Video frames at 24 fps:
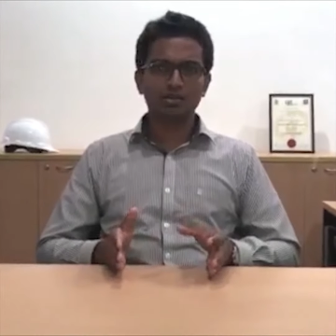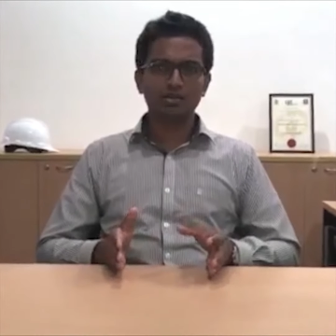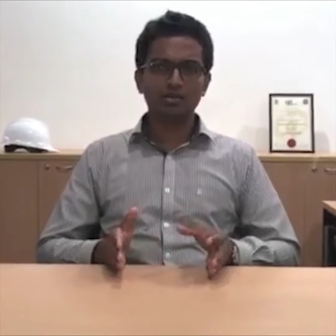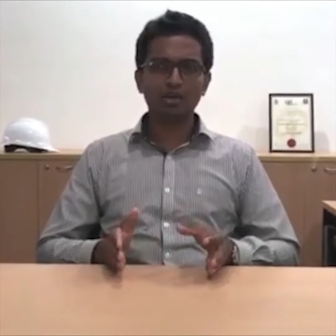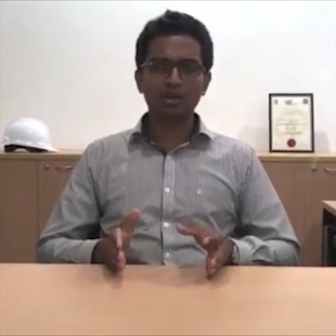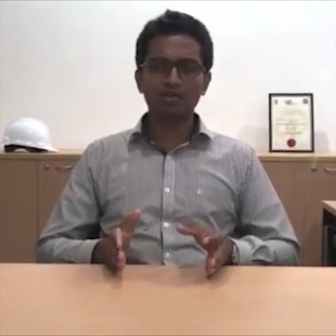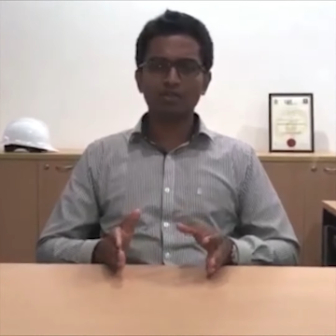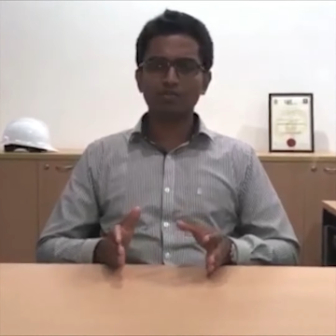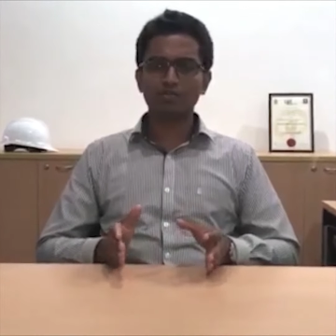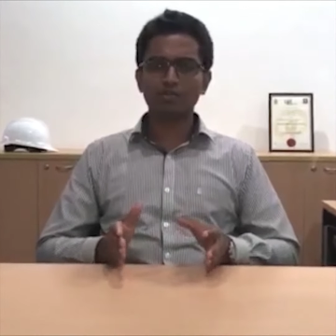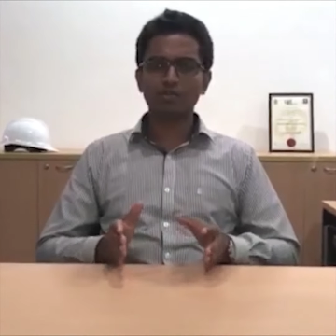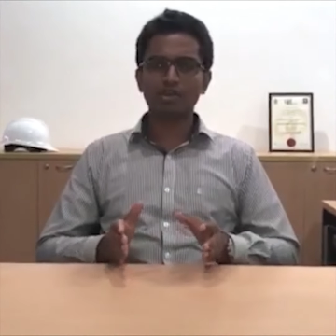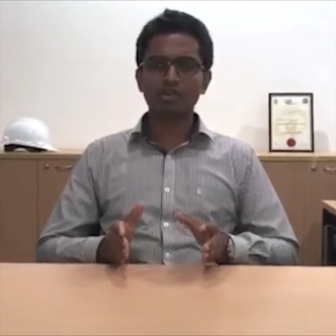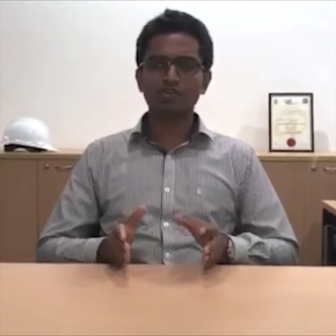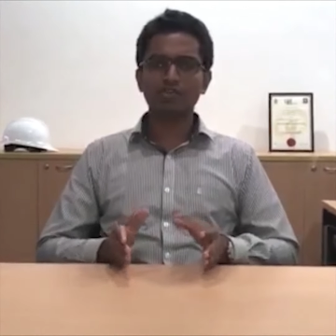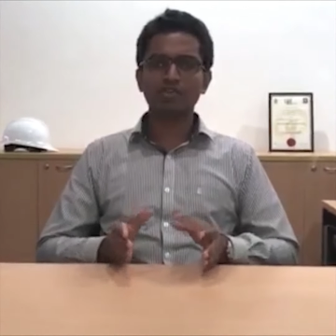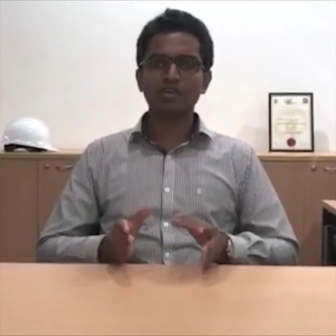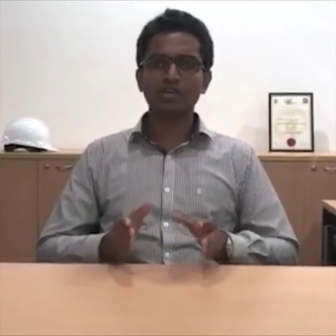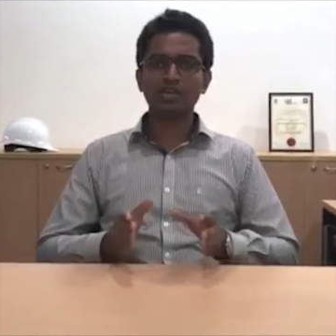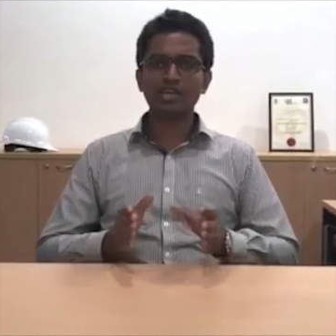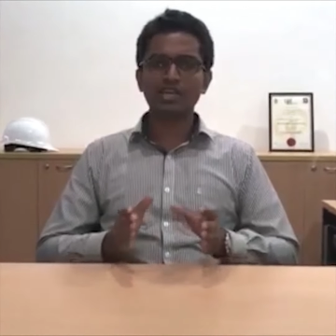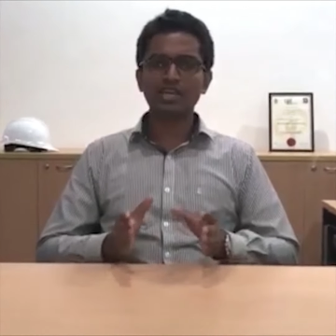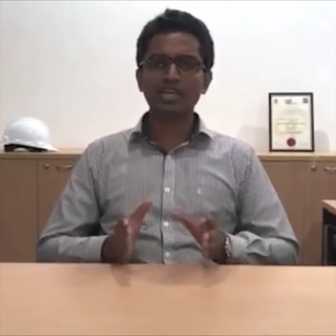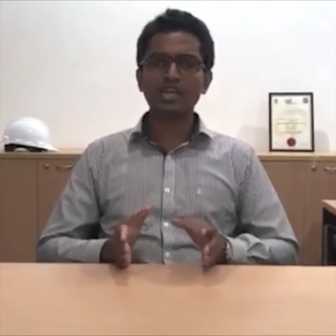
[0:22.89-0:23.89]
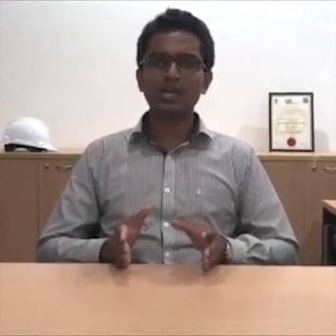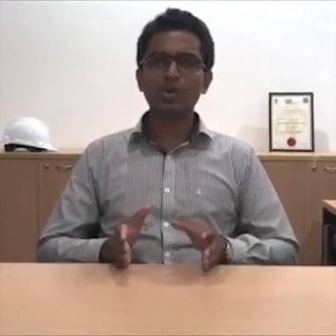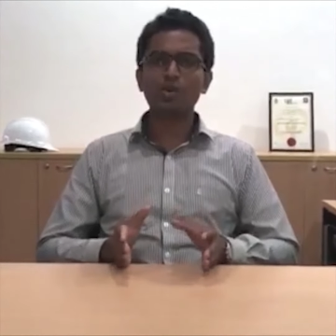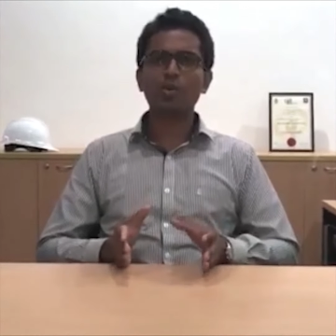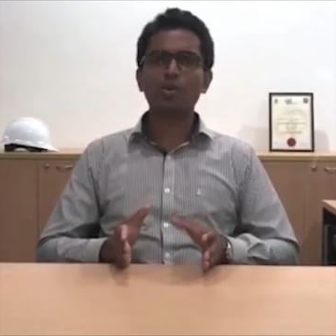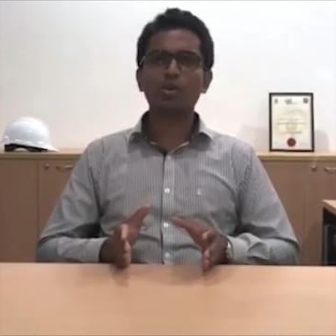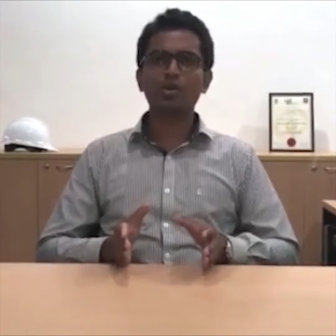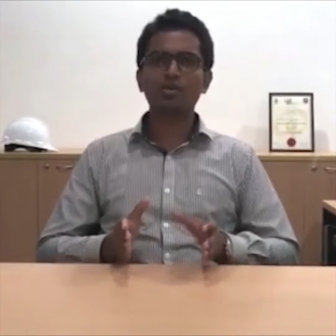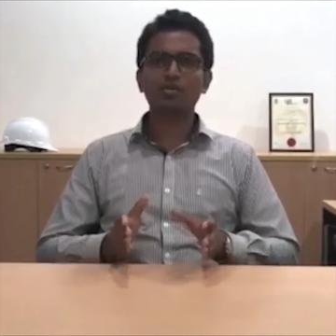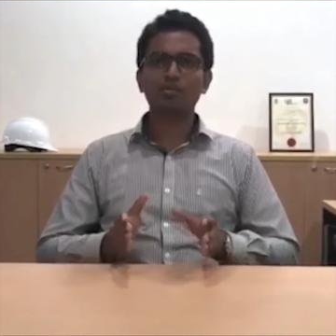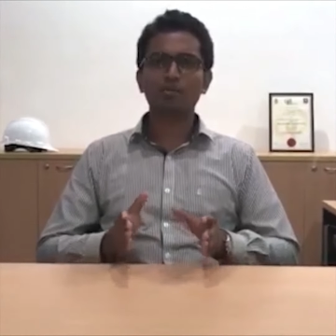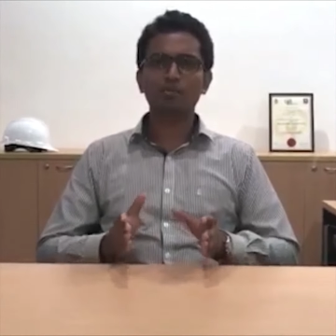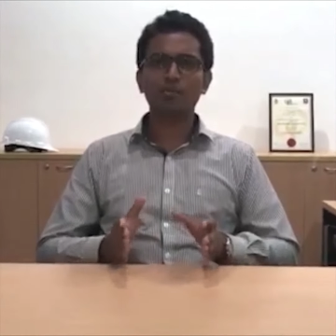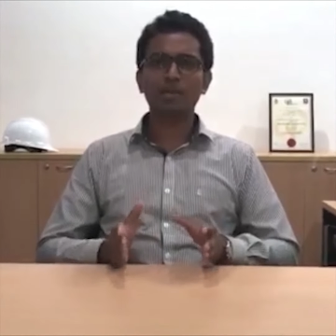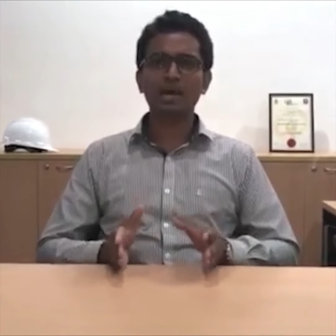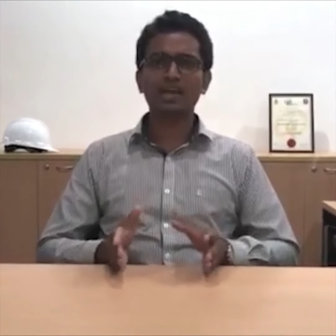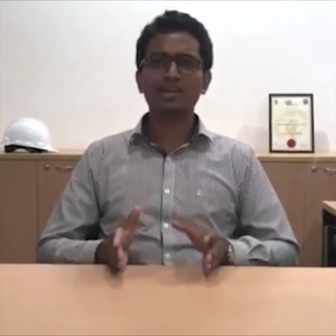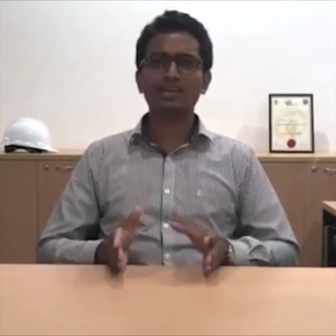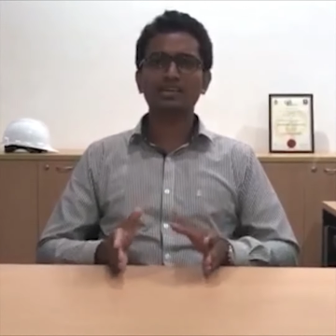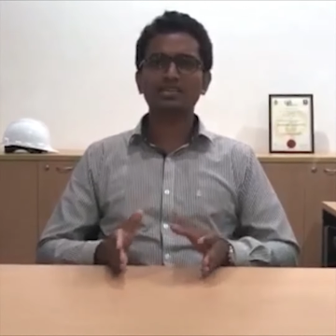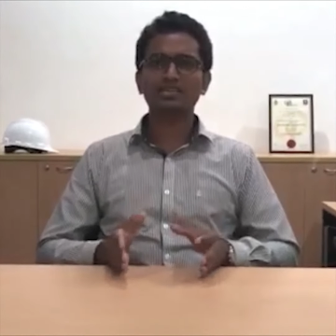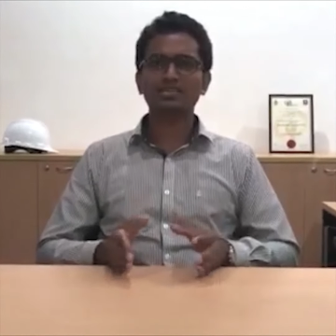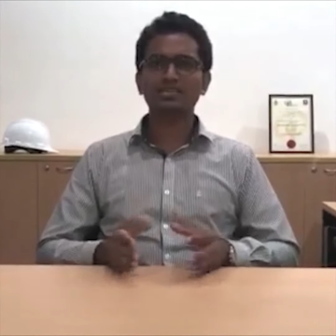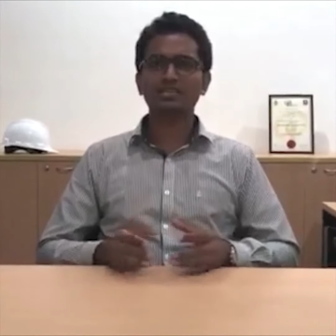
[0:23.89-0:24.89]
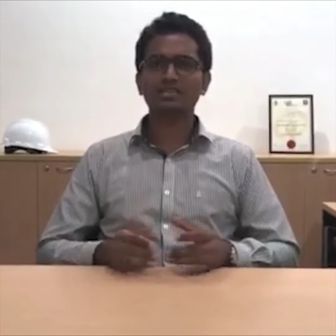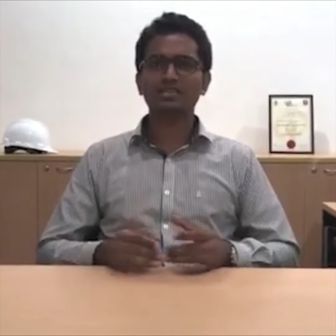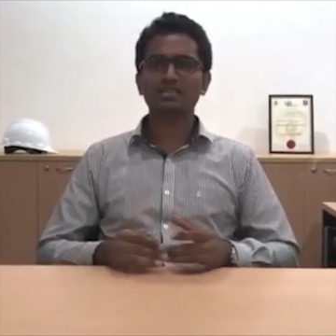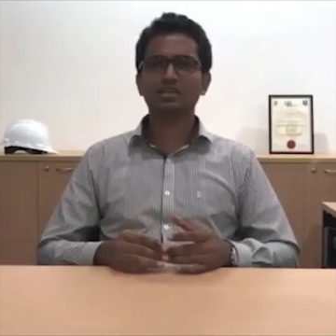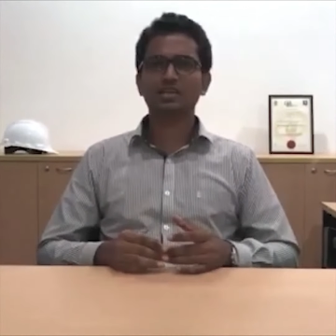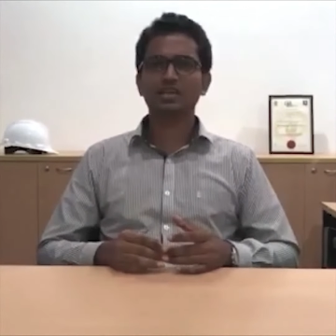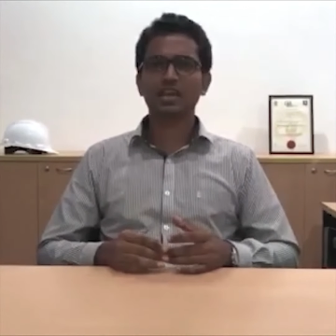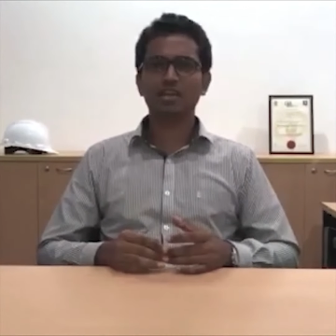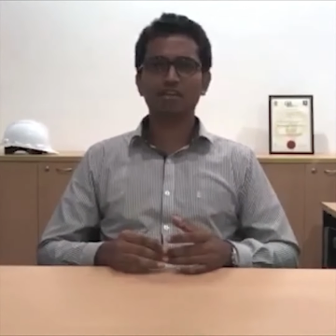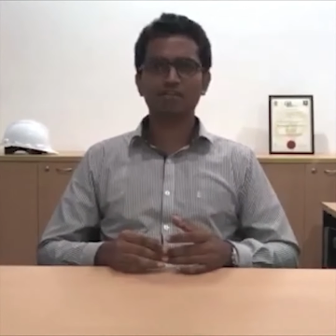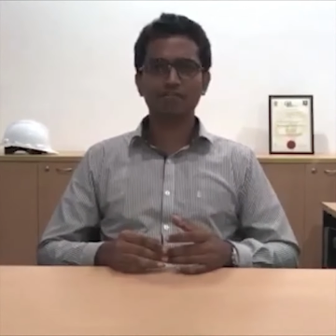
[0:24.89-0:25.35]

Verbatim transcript: You have to give an equal balanced